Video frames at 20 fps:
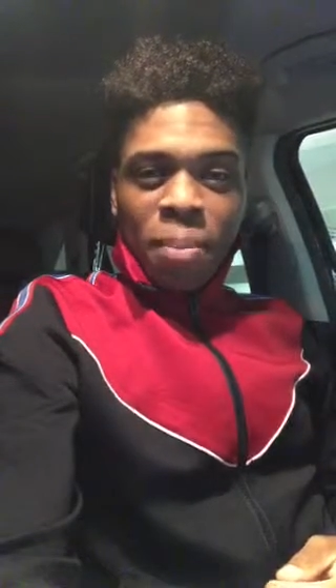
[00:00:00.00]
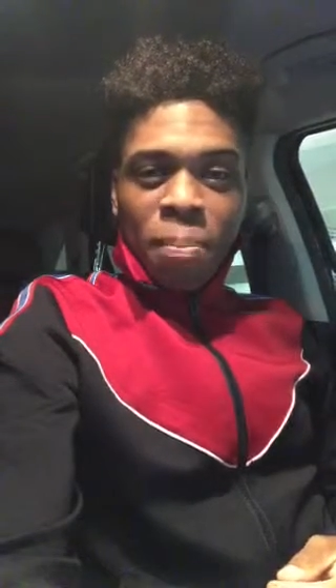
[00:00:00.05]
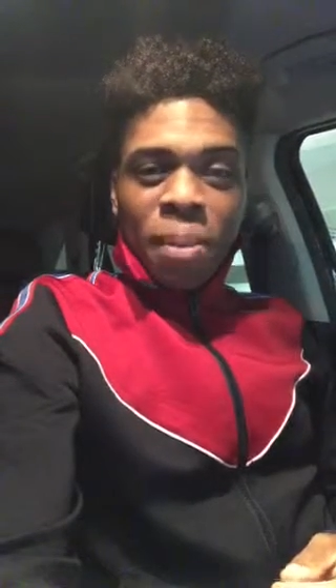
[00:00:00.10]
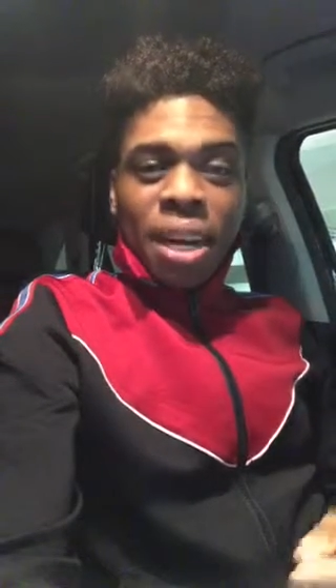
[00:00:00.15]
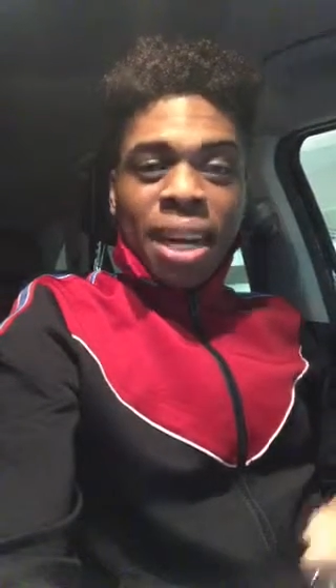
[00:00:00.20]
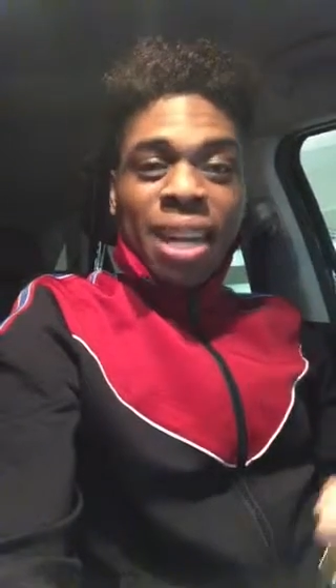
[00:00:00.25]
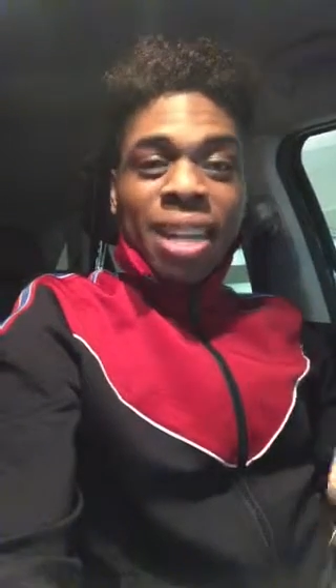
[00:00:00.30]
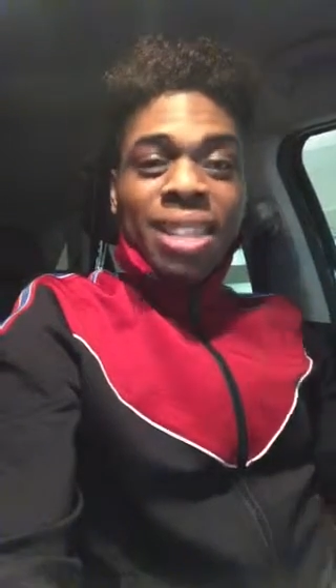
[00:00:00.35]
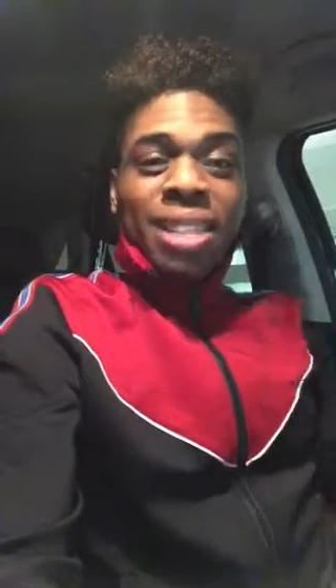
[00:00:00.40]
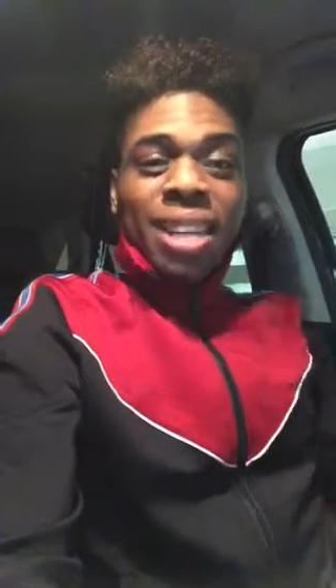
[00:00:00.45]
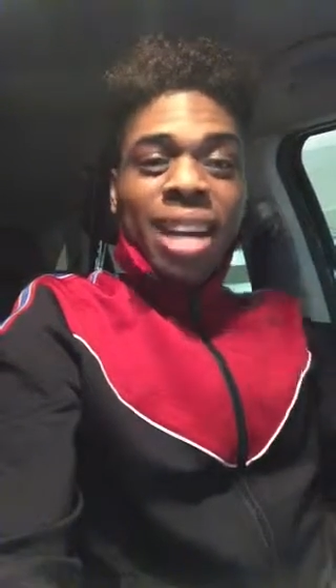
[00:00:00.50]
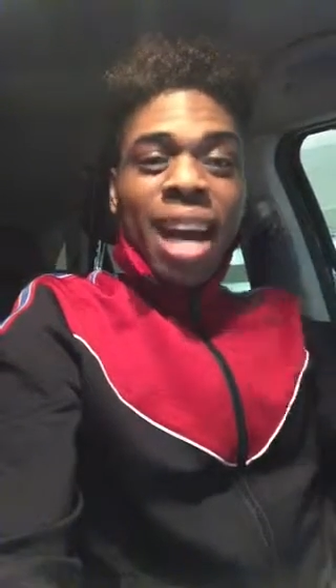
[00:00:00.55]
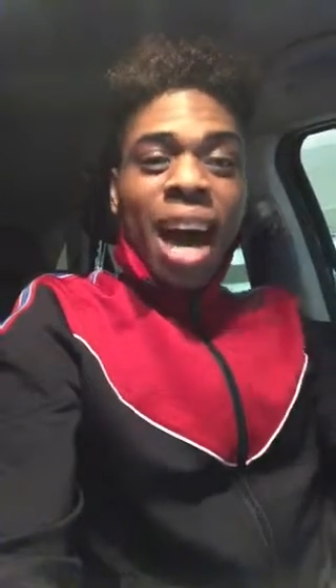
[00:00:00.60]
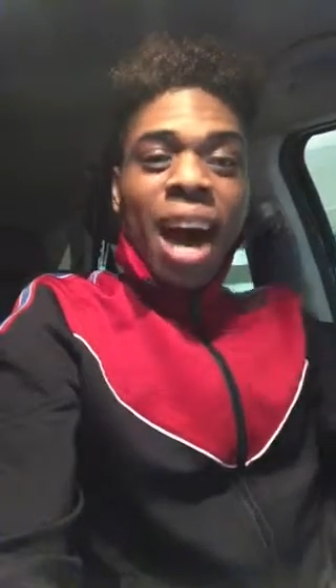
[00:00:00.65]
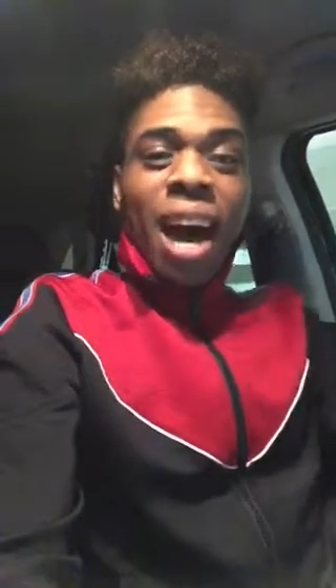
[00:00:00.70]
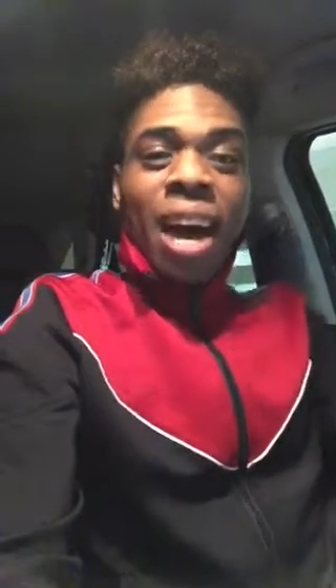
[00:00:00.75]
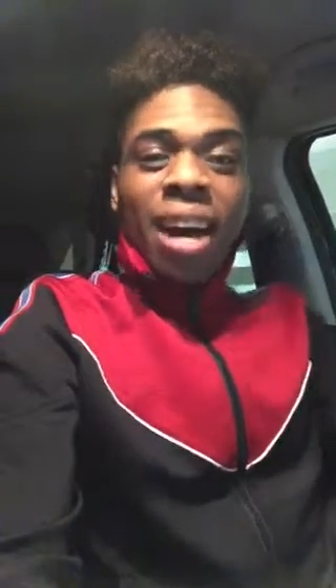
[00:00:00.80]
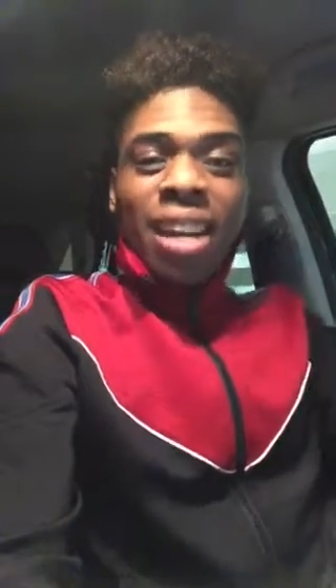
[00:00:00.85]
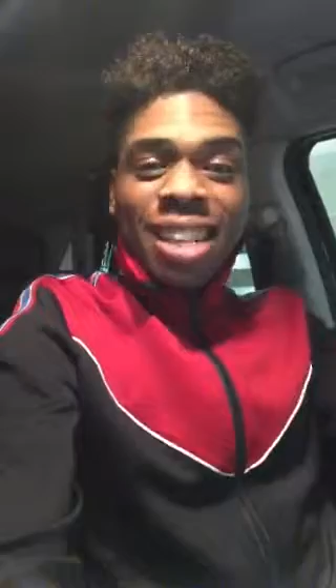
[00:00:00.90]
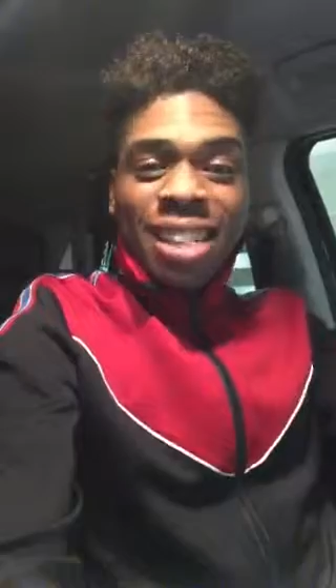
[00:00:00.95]
Because
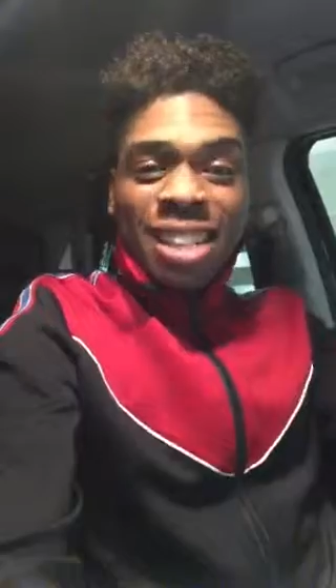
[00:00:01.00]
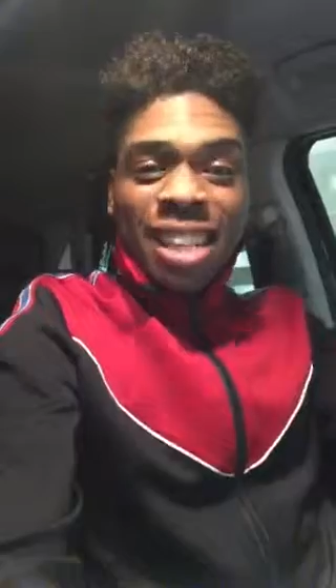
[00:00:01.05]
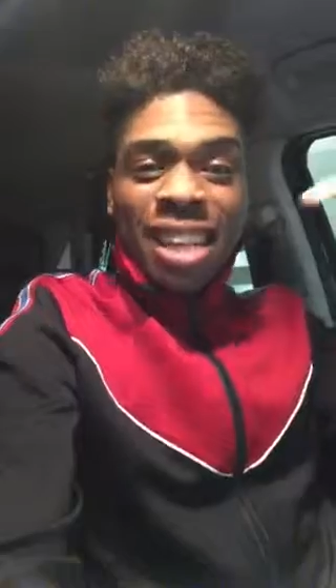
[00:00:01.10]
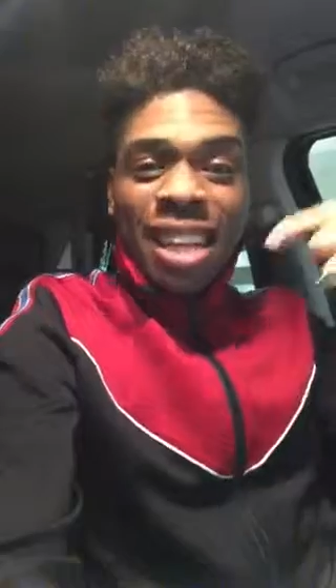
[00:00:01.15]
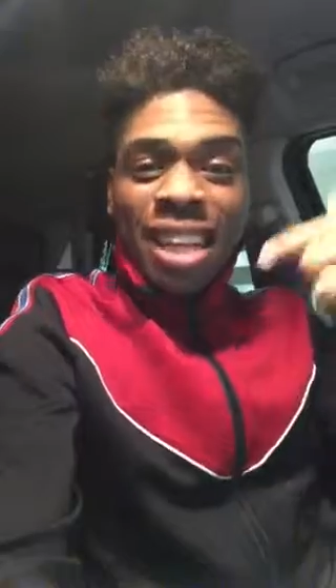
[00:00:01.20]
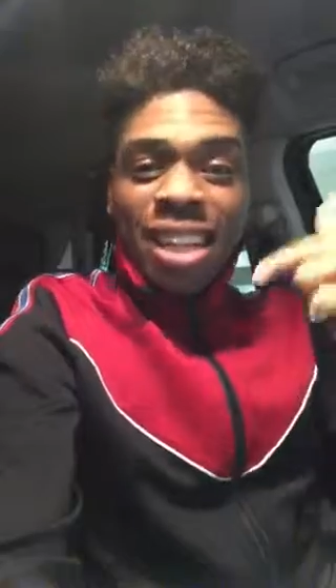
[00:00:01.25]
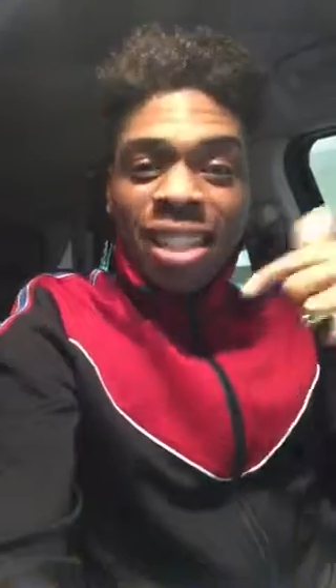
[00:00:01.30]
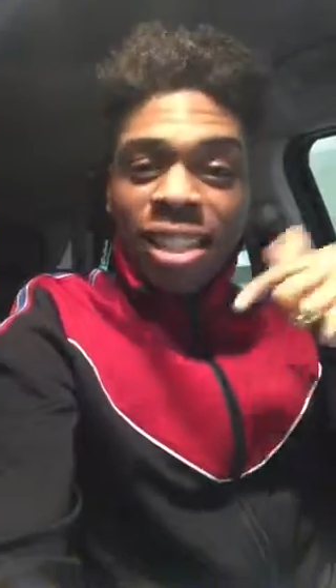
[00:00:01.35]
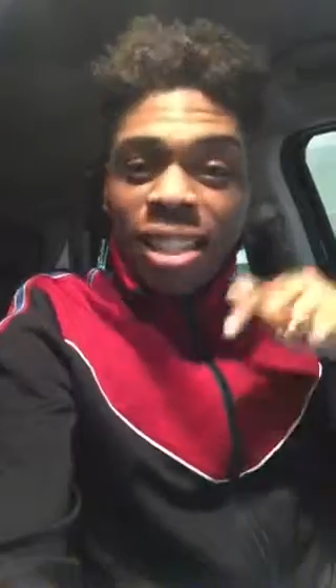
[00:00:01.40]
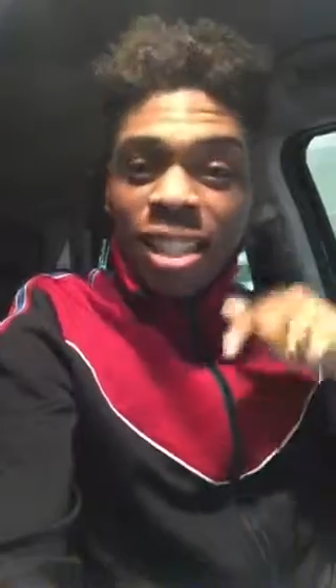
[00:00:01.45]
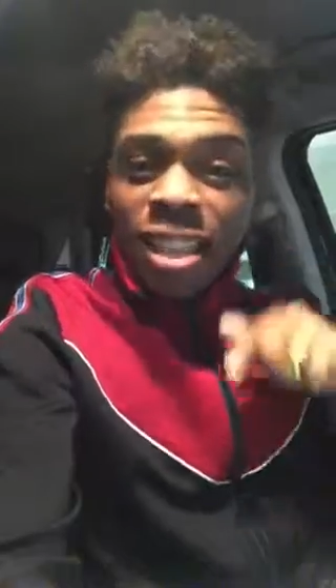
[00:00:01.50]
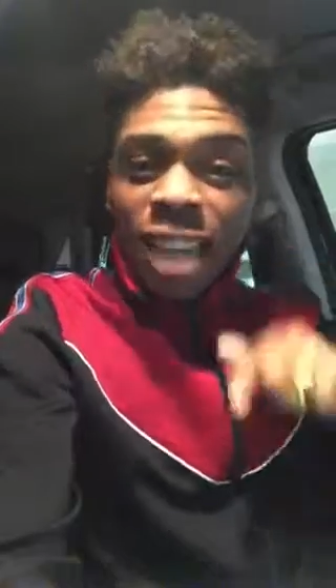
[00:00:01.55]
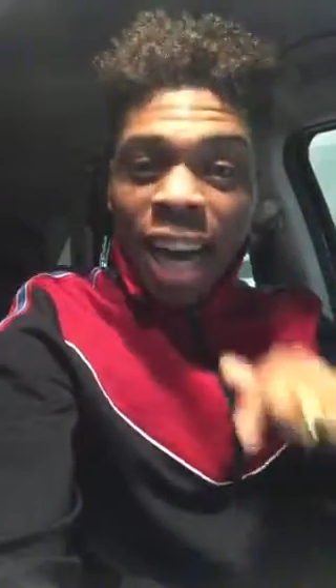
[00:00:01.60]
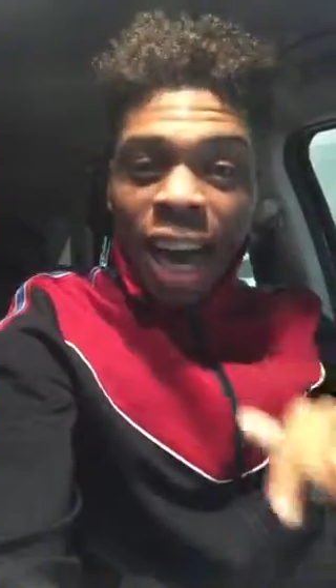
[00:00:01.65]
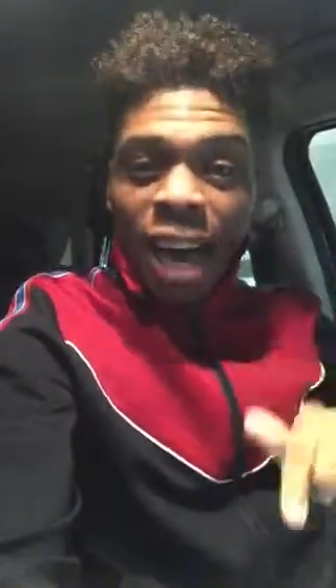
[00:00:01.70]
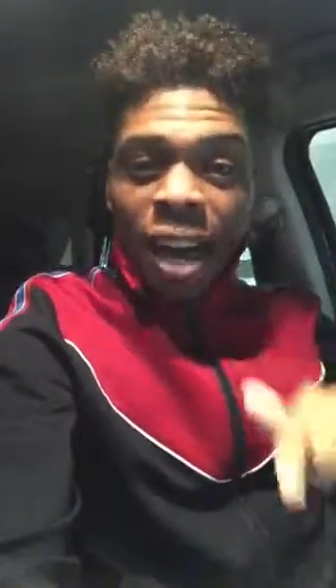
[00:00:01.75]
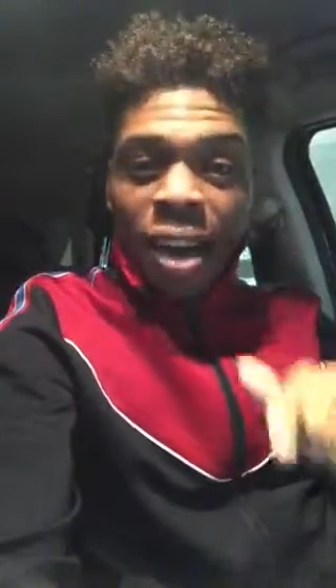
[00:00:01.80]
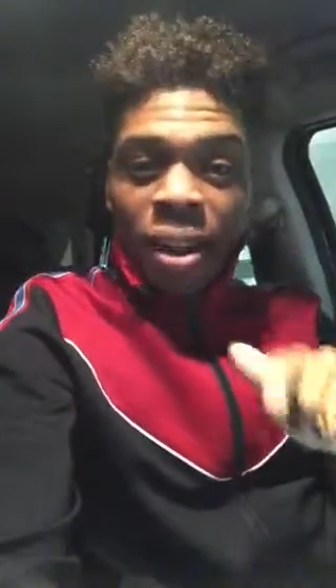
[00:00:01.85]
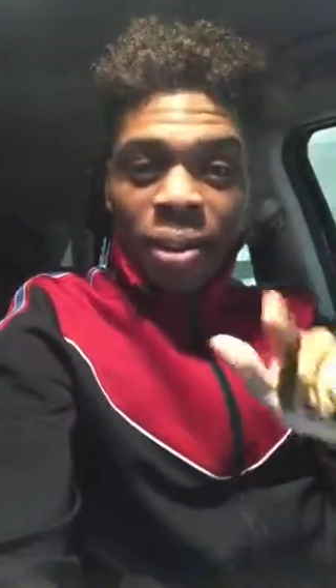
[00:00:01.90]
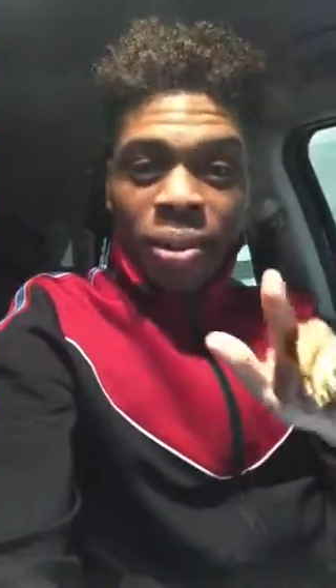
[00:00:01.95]
God is in his
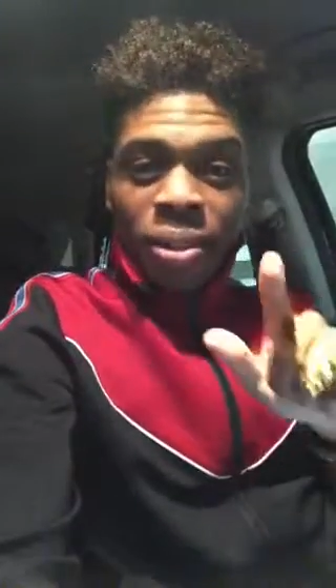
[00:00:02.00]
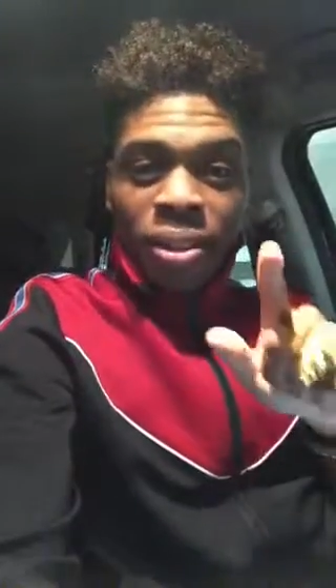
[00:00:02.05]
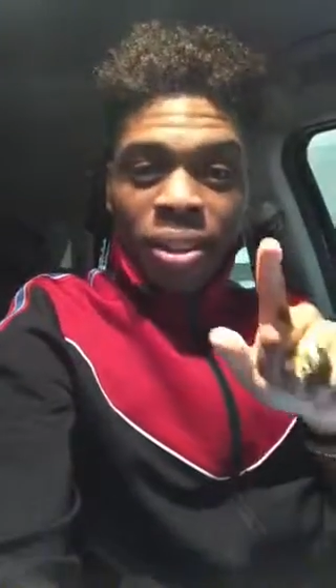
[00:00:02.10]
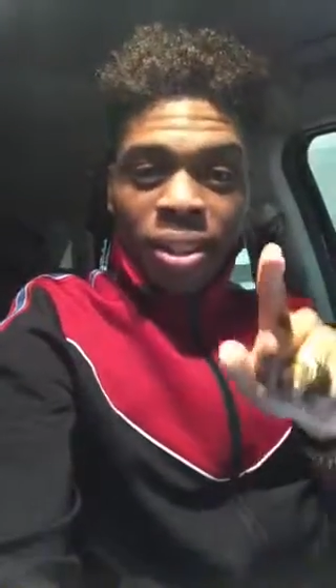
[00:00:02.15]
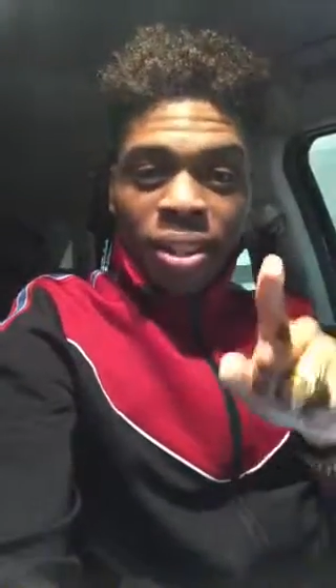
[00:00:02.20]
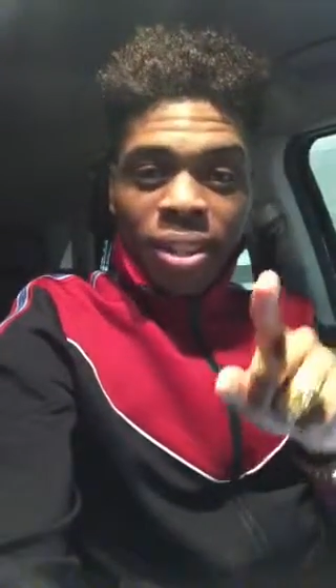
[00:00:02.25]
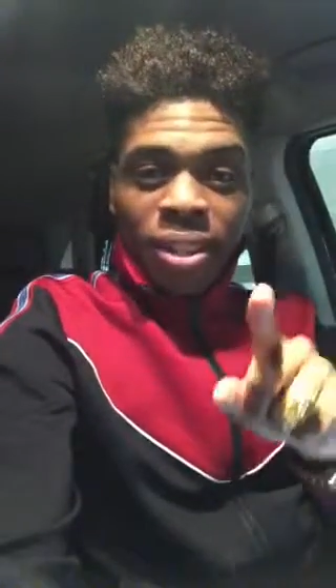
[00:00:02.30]
child.